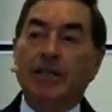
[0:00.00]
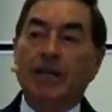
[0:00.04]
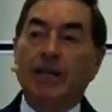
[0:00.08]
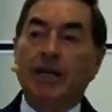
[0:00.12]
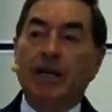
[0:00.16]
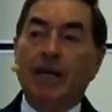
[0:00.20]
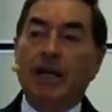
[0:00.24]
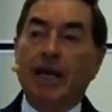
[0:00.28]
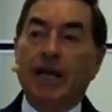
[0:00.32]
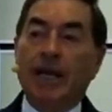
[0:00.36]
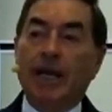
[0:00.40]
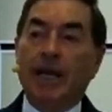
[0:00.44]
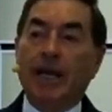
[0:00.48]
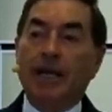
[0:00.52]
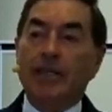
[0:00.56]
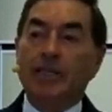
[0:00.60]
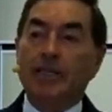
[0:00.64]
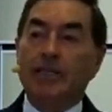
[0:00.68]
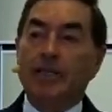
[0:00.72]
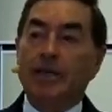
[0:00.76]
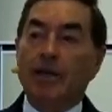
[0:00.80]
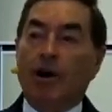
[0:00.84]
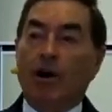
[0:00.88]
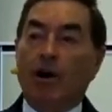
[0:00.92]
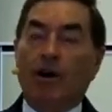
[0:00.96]
is
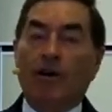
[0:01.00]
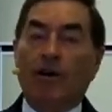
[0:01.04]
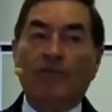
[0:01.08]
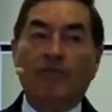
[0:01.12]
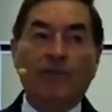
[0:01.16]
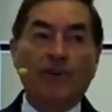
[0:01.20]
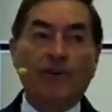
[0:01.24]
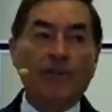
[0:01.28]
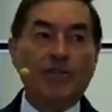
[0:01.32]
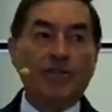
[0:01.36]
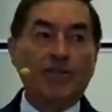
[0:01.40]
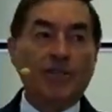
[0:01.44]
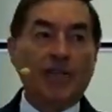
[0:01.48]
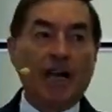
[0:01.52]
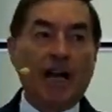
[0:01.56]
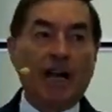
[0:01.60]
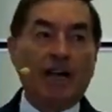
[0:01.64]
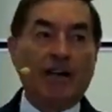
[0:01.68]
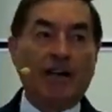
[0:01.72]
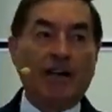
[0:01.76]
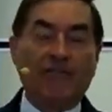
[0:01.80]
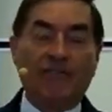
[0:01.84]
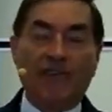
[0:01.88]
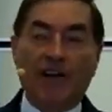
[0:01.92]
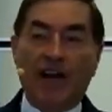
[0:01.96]
offer
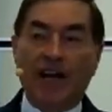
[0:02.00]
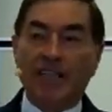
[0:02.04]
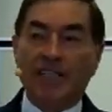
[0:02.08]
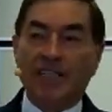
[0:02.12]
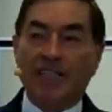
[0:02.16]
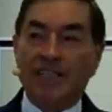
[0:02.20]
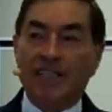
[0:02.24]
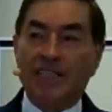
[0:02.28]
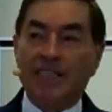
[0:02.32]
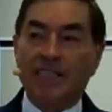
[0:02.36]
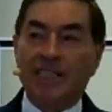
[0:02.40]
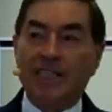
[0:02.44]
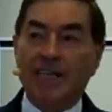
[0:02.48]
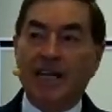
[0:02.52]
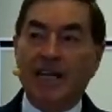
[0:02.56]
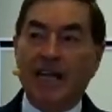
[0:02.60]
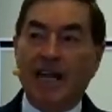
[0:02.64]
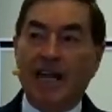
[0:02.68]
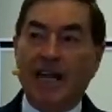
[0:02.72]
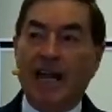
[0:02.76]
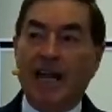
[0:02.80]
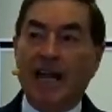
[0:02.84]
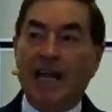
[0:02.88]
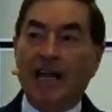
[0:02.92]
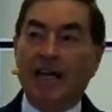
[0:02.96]
sacrifices,
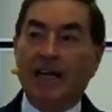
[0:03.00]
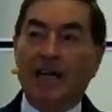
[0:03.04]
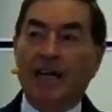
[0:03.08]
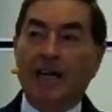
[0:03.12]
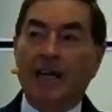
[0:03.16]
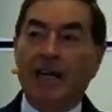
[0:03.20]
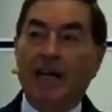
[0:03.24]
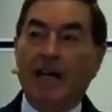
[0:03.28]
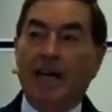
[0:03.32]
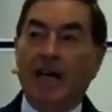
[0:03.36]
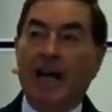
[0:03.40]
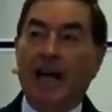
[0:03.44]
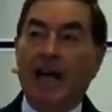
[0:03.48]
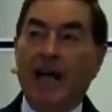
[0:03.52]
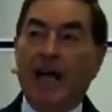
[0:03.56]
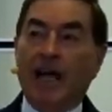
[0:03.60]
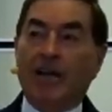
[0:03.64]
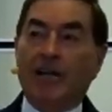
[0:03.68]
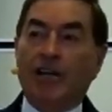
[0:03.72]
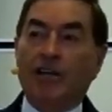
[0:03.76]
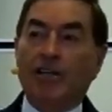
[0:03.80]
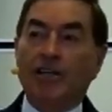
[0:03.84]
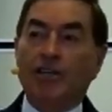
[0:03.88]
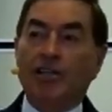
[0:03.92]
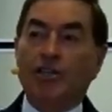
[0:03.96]
and a
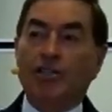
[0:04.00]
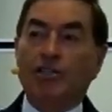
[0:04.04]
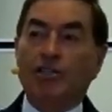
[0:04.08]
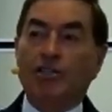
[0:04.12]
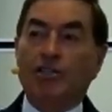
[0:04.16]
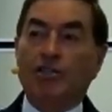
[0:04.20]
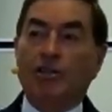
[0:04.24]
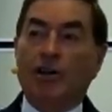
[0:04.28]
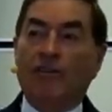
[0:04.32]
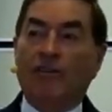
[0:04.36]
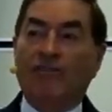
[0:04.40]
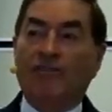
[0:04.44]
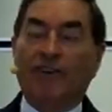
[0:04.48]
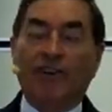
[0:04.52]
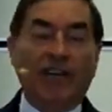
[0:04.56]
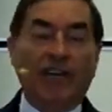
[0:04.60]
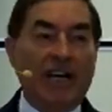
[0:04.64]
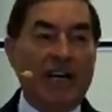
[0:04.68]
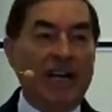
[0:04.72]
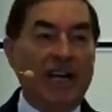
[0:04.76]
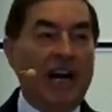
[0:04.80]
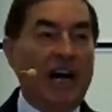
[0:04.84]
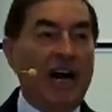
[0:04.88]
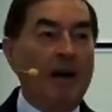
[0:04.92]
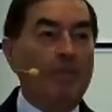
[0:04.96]
Christophany
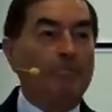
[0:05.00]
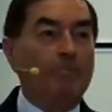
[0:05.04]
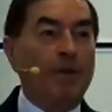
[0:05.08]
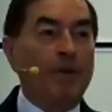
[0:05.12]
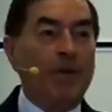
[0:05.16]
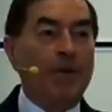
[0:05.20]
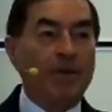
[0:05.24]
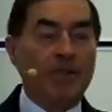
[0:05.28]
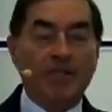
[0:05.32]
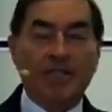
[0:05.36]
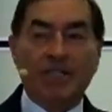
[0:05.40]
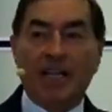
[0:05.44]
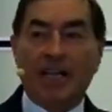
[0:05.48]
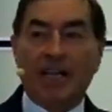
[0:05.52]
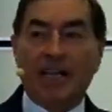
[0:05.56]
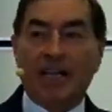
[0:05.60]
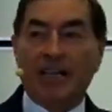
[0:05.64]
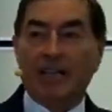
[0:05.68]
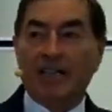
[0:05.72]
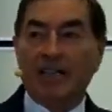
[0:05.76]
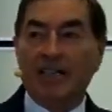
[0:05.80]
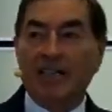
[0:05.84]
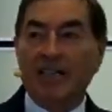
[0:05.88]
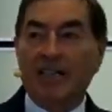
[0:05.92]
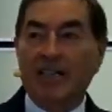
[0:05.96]
appears there
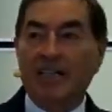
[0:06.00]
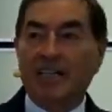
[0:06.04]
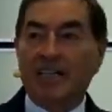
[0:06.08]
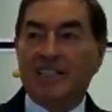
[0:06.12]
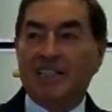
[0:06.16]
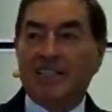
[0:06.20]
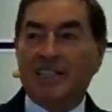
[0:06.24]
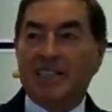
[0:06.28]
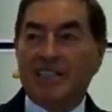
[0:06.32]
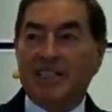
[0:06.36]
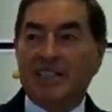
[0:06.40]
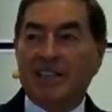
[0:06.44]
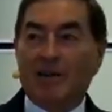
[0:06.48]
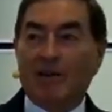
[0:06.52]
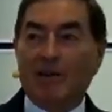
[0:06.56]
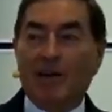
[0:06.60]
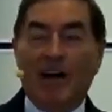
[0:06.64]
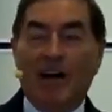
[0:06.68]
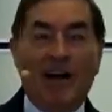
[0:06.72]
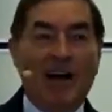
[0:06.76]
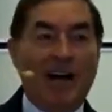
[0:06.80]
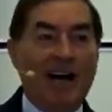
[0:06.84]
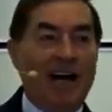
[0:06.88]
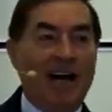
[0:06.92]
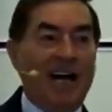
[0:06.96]

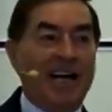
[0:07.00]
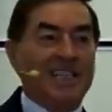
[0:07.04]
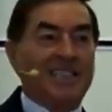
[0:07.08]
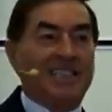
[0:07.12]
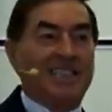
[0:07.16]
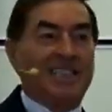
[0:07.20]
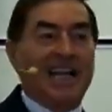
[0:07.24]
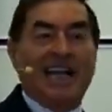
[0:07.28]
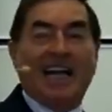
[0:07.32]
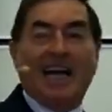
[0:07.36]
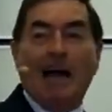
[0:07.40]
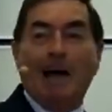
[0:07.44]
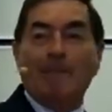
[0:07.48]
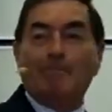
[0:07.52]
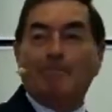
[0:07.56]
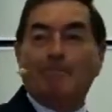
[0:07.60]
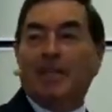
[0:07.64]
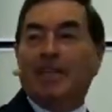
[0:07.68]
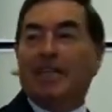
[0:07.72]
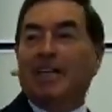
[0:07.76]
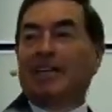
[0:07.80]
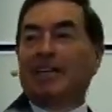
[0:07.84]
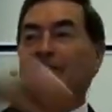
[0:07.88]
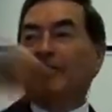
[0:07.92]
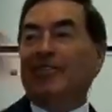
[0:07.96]
uh, as the captain
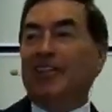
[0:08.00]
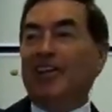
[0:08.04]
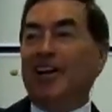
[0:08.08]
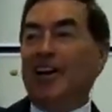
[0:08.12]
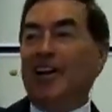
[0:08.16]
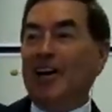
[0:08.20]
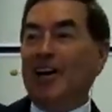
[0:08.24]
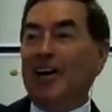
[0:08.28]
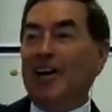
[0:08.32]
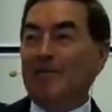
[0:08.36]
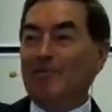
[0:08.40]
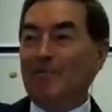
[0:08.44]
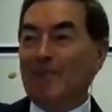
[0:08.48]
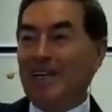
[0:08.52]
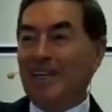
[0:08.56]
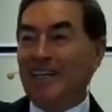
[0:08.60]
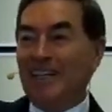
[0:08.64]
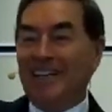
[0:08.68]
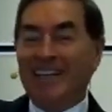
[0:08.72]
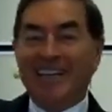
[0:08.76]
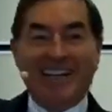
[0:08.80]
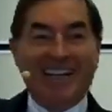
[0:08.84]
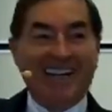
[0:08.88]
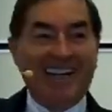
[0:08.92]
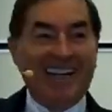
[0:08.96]
of the army.
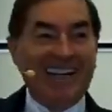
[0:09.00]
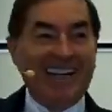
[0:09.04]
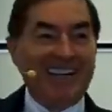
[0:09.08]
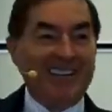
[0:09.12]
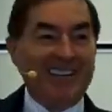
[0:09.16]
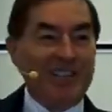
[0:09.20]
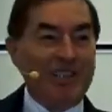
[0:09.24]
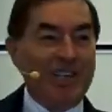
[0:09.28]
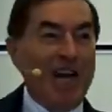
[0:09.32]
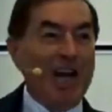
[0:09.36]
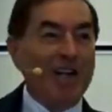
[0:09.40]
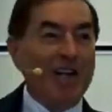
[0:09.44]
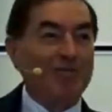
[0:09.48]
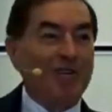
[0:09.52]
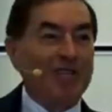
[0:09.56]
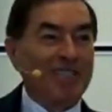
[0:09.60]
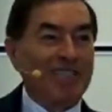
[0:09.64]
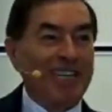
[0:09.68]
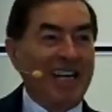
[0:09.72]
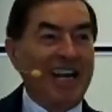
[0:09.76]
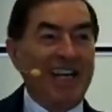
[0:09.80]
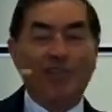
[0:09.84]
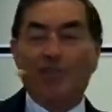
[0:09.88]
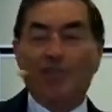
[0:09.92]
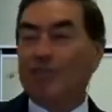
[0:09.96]
And Joshua said, Are
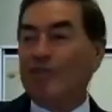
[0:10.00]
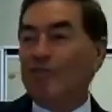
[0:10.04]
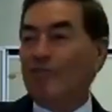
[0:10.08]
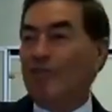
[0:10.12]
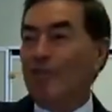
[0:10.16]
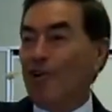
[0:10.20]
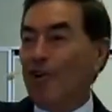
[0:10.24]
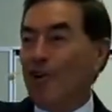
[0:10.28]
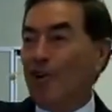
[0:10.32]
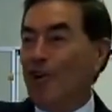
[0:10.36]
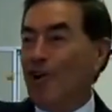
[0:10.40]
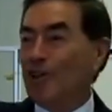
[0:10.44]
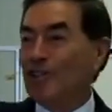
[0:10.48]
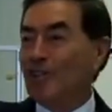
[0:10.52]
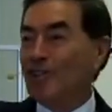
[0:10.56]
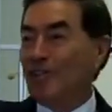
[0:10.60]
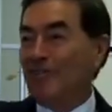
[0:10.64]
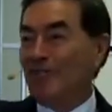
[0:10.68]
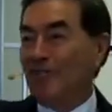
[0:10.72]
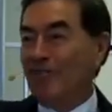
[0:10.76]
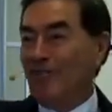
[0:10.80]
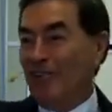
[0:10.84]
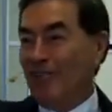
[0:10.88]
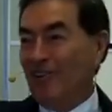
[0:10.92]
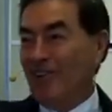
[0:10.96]
you for us
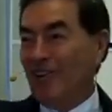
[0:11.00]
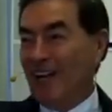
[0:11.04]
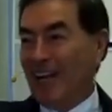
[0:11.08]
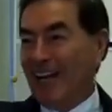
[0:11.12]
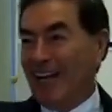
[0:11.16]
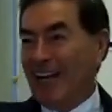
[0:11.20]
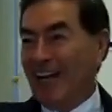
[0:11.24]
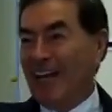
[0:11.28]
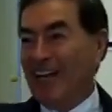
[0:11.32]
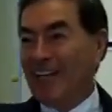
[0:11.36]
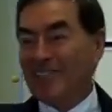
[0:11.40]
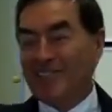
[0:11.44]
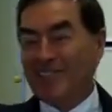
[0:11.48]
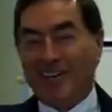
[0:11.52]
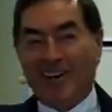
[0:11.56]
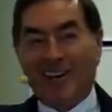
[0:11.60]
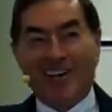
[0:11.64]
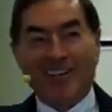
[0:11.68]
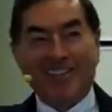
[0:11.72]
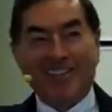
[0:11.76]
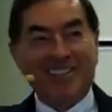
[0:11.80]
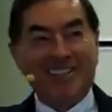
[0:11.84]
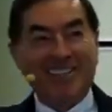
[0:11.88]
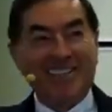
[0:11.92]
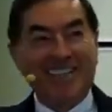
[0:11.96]
or against us?
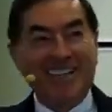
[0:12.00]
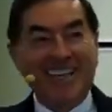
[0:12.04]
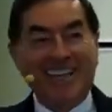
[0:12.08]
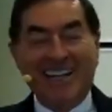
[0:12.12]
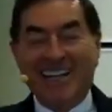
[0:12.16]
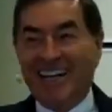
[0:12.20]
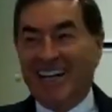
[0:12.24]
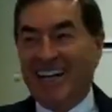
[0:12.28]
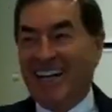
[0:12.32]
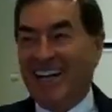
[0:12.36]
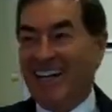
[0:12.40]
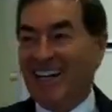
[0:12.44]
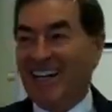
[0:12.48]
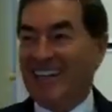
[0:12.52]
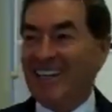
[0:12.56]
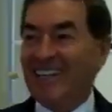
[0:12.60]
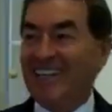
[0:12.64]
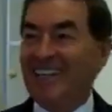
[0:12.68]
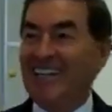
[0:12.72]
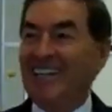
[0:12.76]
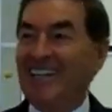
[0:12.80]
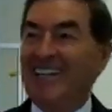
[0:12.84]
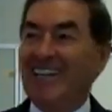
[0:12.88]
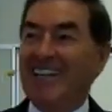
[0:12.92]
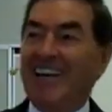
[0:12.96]
And
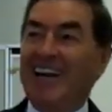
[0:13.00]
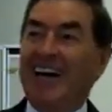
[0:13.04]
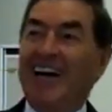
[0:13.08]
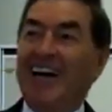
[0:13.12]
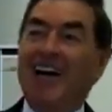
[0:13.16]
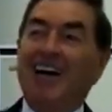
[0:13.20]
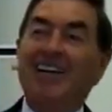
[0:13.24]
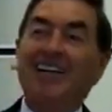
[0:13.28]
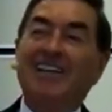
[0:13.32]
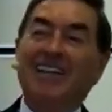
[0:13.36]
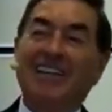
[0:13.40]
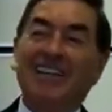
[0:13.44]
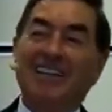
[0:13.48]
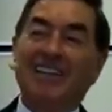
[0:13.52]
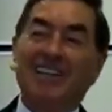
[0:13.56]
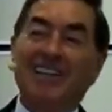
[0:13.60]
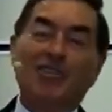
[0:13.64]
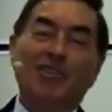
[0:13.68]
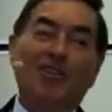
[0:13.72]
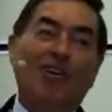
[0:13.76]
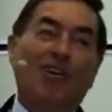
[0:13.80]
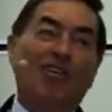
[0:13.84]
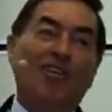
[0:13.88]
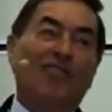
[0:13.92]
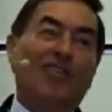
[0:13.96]
uh, he
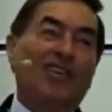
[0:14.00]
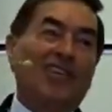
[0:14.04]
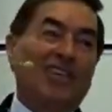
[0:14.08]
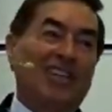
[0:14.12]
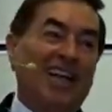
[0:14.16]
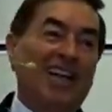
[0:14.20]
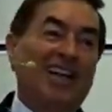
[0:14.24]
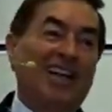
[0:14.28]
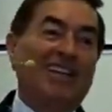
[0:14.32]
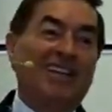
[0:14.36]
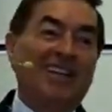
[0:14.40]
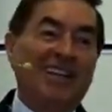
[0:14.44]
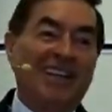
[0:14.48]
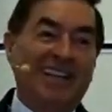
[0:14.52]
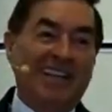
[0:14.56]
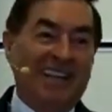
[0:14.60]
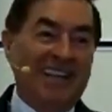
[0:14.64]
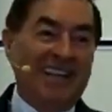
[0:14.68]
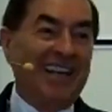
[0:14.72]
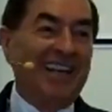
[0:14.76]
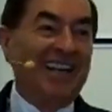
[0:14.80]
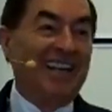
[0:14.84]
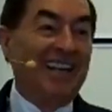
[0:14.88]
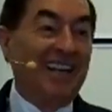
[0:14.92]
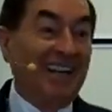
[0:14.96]
discovered that
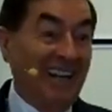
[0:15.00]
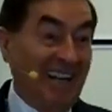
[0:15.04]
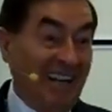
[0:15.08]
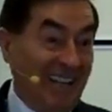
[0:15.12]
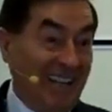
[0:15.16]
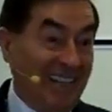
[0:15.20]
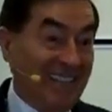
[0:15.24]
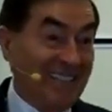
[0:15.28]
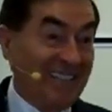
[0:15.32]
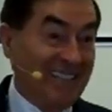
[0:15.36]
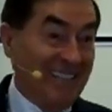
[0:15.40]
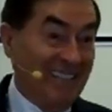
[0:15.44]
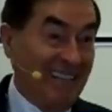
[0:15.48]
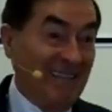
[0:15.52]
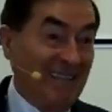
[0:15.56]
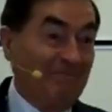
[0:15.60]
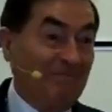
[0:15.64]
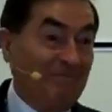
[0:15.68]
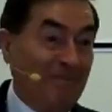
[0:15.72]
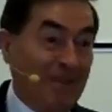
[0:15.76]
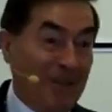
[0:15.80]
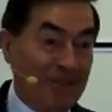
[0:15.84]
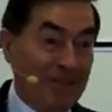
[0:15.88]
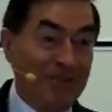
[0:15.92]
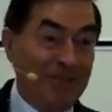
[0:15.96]
he is a
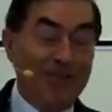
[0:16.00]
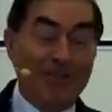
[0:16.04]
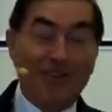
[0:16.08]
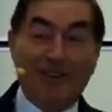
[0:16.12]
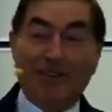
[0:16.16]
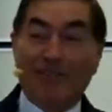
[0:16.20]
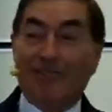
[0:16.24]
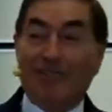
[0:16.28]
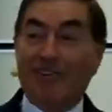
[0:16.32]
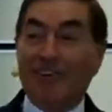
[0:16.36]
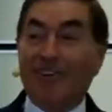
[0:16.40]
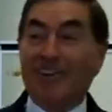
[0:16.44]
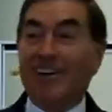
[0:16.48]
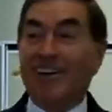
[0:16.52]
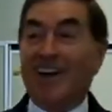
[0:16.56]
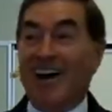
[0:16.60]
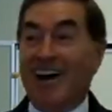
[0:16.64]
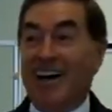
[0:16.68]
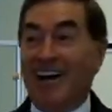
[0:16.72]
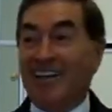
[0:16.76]
messenger from God.